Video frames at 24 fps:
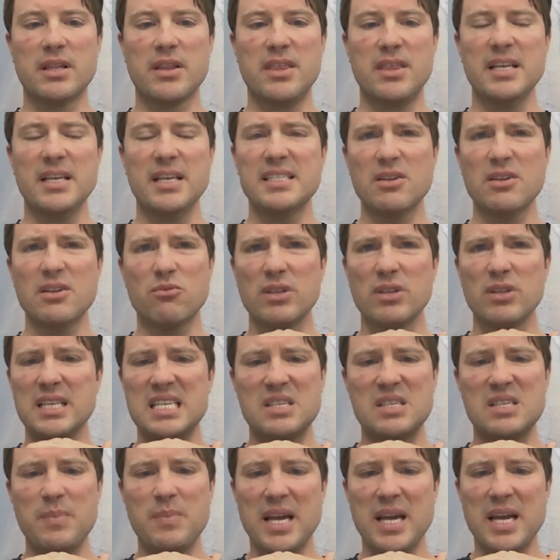The things that
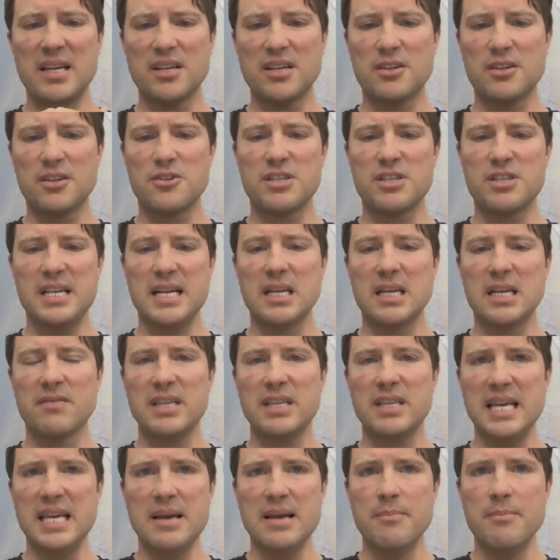really spike understanding of
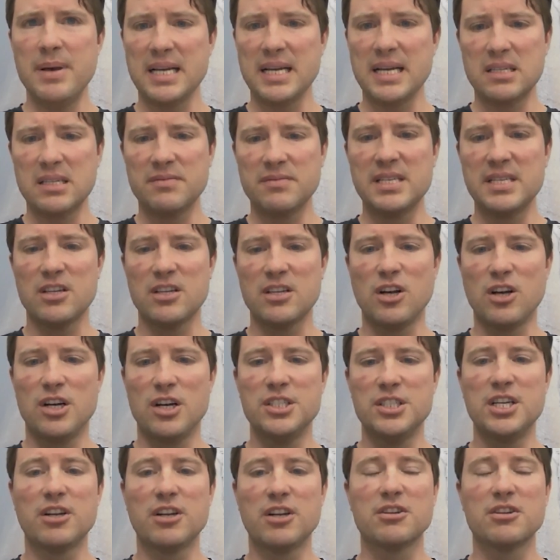the impact of
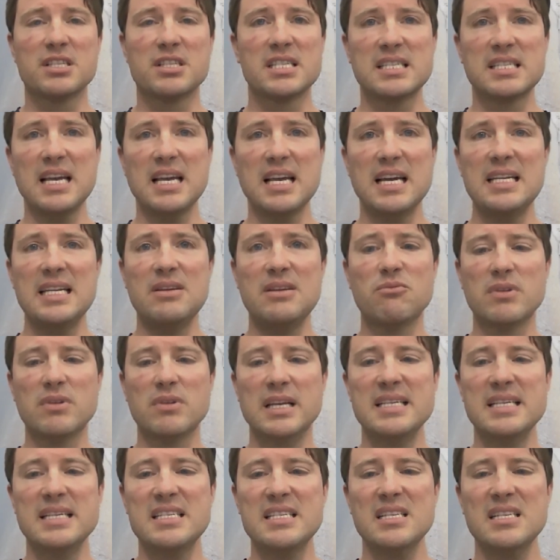technology on our society
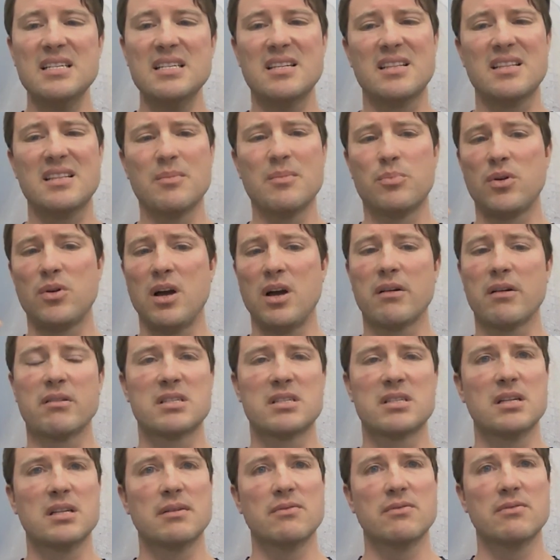isn't the
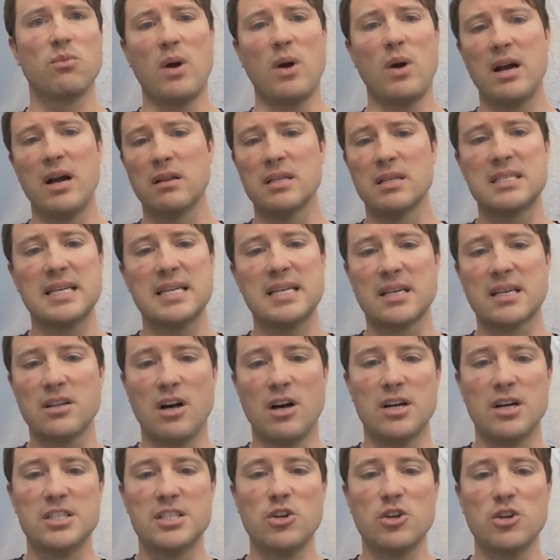progress of wireless
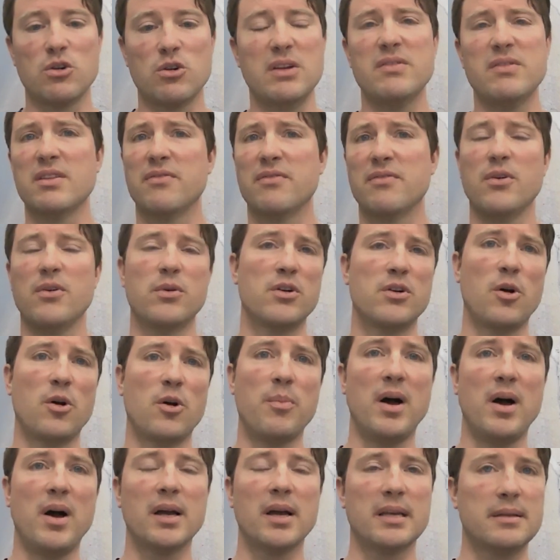technology or even the phone in
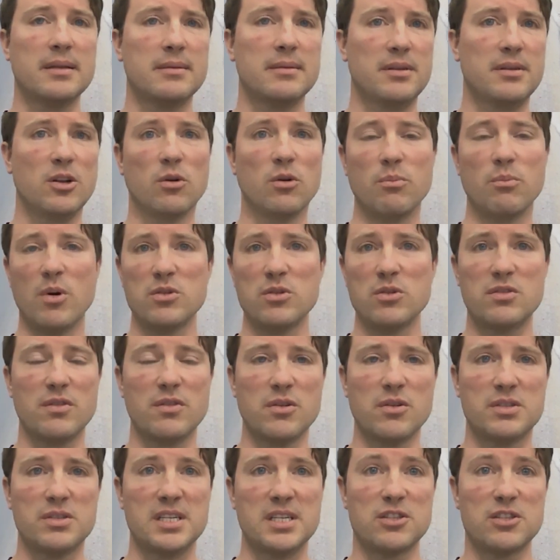our pocket. You know, most of
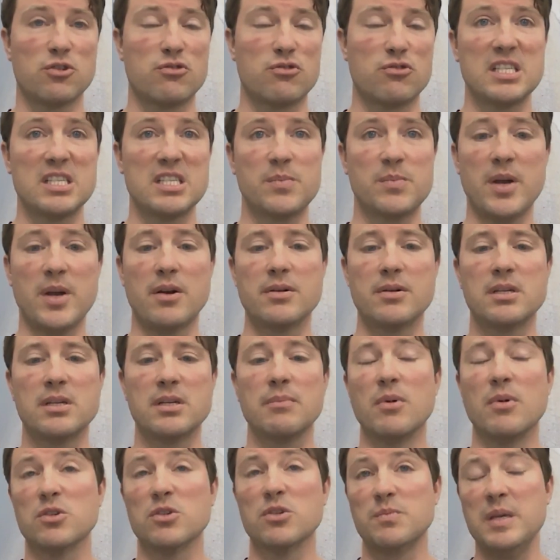those things are transparent to
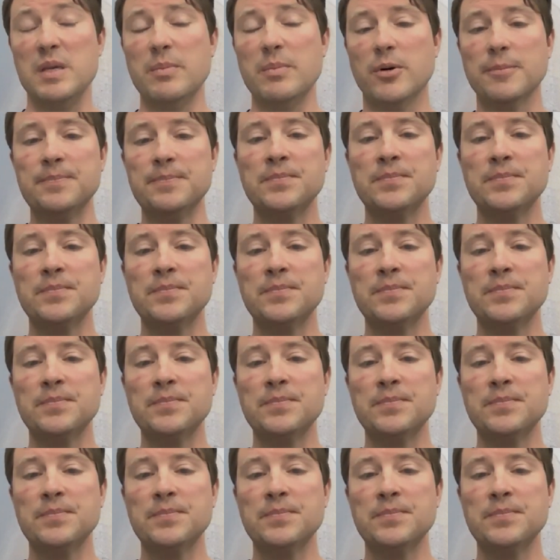most people.